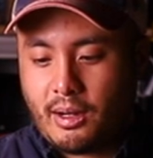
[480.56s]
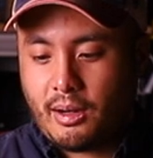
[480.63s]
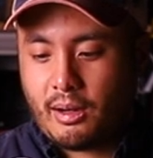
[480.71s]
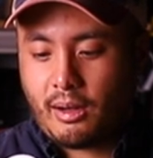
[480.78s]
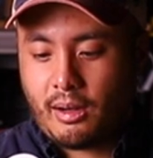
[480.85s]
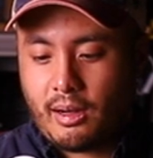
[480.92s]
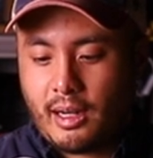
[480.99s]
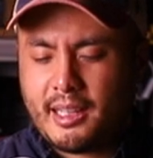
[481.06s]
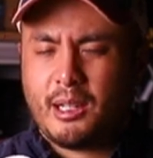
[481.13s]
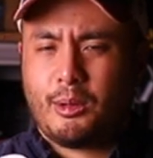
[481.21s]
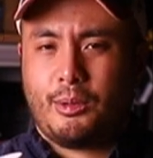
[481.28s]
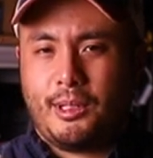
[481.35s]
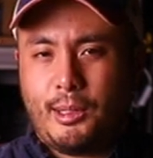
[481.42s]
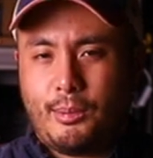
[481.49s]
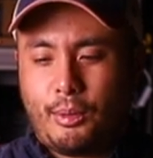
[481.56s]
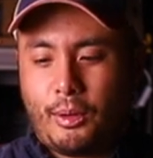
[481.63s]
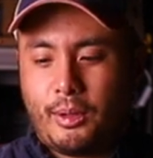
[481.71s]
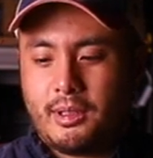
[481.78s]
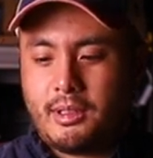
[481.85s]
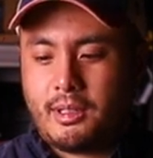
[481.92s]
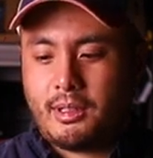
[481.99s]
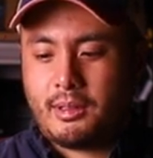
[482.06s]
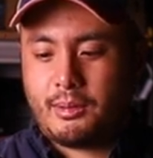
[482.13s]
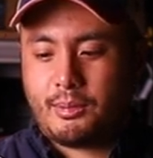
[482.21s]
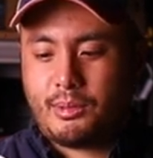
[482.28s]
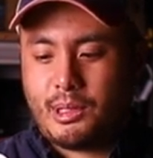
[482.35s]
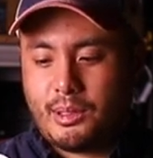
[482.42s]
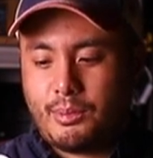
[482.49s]
are, I think, really important to
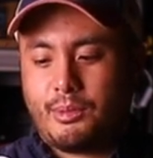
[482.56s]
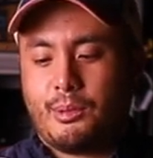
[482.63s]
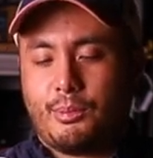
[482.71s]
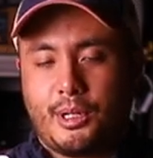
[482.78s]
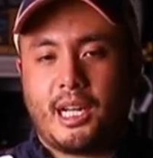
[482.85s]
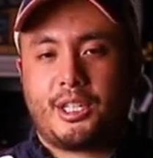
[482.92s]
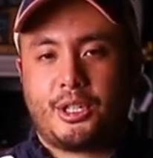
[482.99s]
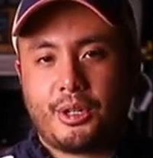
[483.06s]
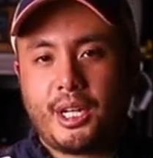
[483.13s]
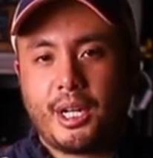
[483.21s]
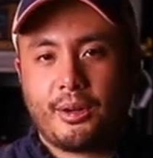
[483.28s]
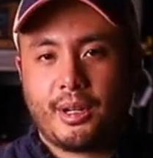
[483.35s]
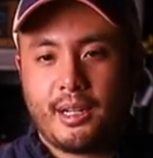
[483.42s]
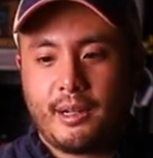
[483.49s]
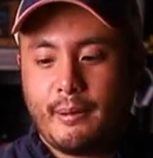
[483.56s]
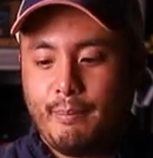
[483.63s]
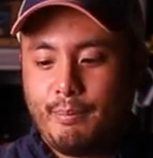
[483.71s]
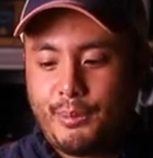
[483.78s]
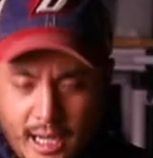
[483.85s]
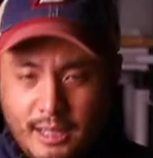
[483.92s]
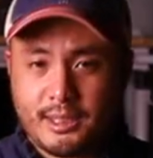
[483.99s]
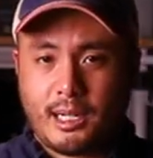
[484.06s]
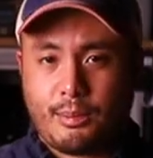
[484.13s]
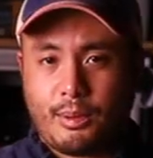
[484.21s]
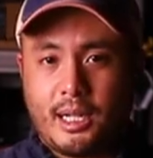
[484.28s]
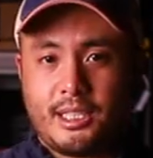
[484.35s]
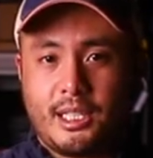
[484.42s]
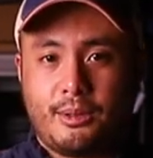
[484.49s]
protect your hearing. I was on a
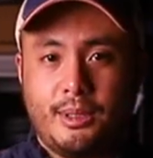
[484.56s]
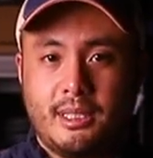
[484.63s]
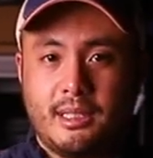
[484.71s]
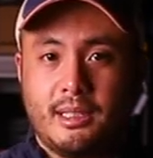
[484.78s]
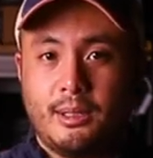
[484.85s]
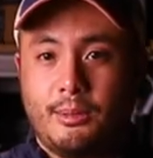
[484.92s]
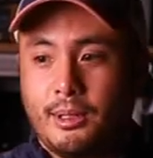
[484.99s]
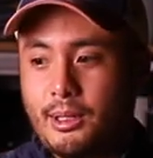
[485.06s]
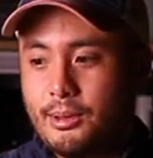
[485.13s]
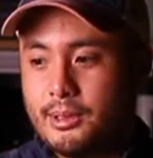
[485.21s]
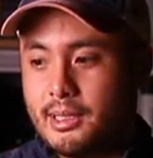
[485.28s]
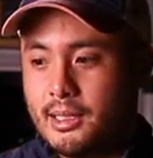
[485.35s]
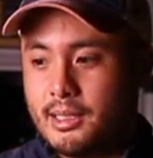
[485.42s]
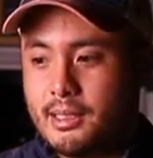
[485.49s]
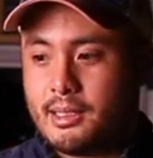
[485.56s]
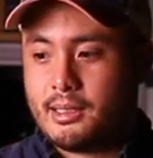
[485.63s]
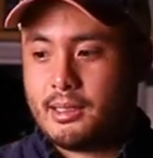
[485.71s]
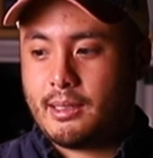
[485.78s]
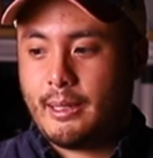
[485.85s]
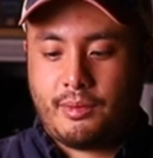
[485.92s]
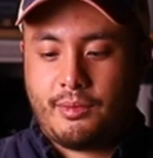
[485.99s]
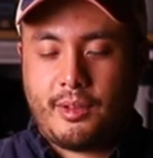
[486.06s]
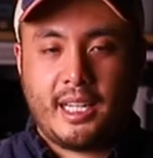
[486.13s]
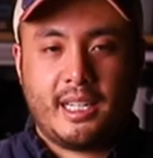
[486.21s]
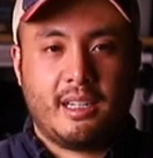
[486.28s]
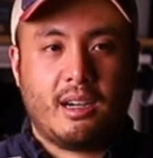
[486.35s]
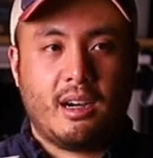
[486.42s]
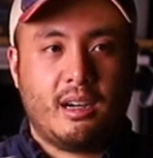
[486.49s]
project recently where there was this
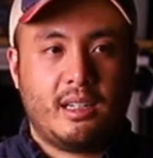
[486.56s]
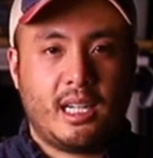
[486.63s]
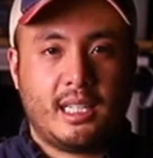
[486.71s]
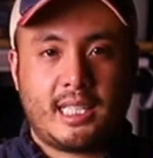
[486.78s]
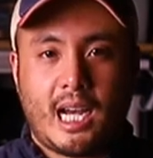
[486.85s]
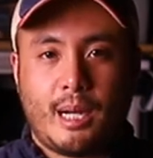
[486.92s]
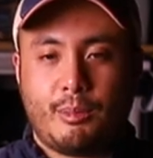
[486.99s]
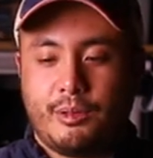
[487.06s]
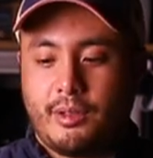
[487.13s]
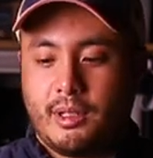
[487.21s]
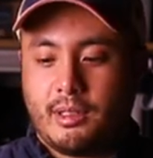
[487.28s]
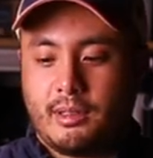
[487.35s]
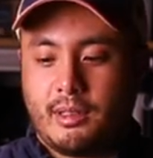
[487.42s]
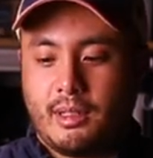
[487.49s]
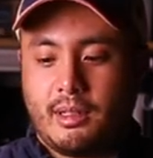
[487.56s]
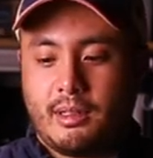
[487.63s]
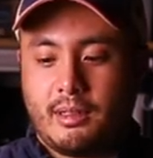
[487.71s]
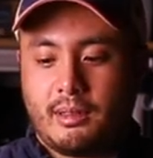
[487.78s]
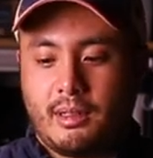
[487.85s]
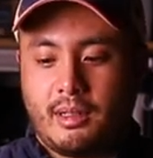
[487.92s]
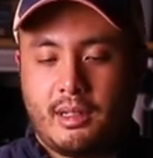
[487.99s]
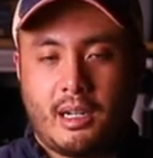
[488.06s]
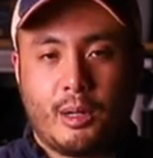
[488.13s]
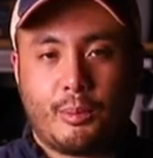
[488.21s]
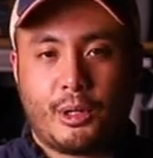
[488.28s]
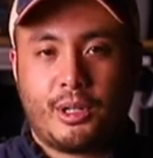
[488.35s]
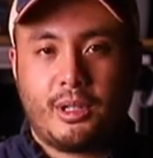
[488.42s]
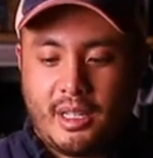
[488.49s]
fake gun on top of a
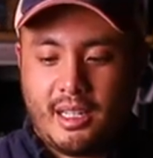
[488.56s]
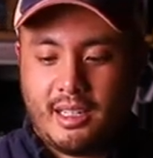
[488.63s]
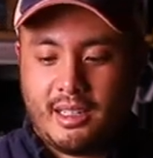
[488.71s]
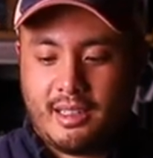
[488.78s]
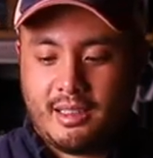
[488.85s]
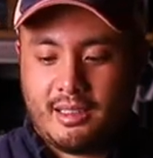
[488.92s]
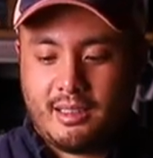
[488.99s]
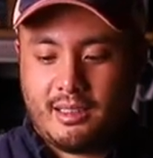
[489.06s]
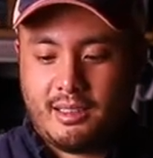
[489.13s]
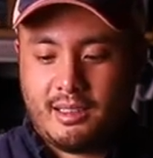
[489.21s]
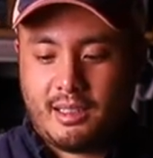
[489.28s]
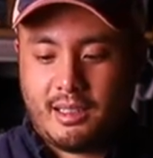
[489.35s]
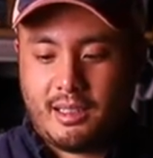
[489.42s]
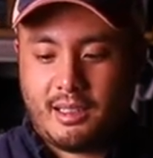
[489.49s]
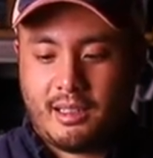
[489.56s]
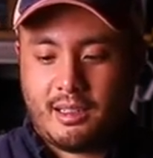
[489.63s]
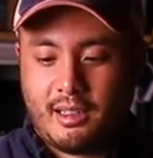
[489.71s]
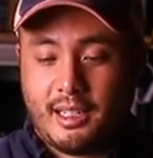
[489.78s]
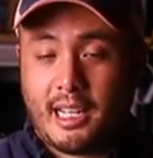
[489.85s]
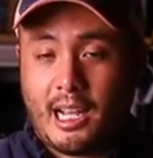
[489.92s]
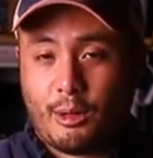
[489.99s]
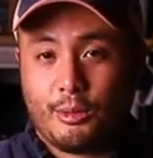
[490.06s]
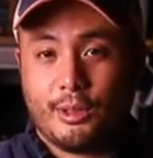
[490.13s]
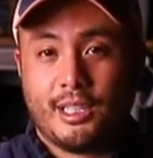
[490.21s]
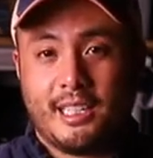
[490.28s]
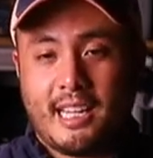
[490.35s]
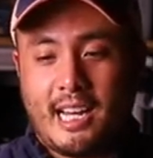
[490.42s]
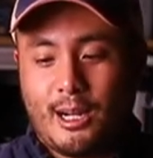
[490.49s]
Hummer, and it got
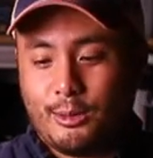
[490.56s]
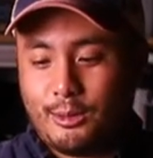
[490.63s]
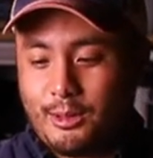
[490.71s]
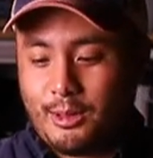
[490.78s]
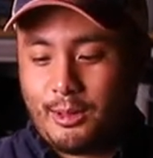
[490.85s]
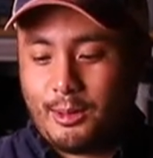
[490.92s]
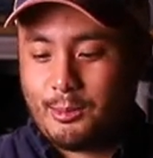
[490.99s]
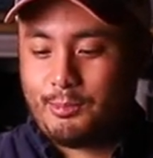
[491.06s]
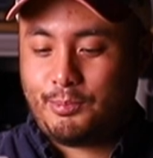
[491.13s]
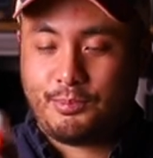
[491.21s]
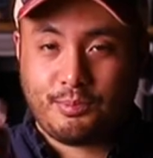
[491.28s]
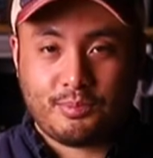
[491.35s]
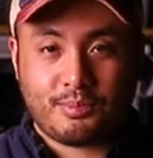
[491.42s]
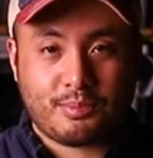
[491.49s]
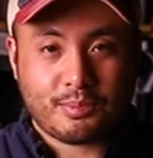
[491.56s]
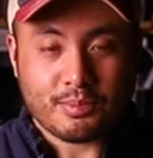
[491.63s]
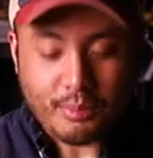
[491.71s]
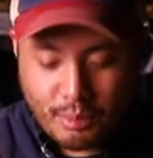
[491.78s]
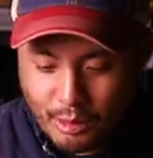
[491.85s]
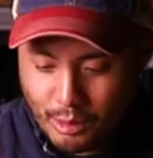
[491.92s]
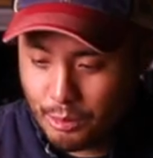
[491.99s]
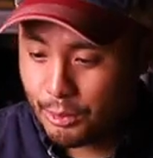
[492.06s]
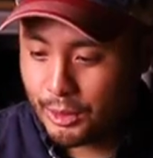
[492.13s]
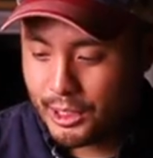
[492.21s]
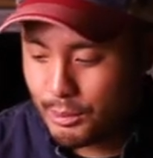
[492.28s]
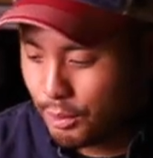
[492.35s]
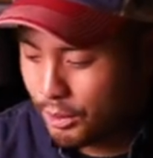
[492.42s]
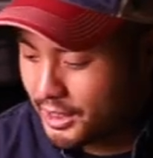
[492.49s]
really loud. So
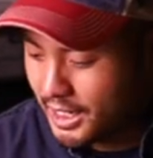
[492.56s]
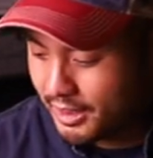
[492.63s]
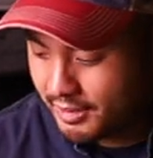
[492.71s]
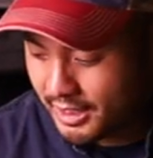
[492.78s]
really important to have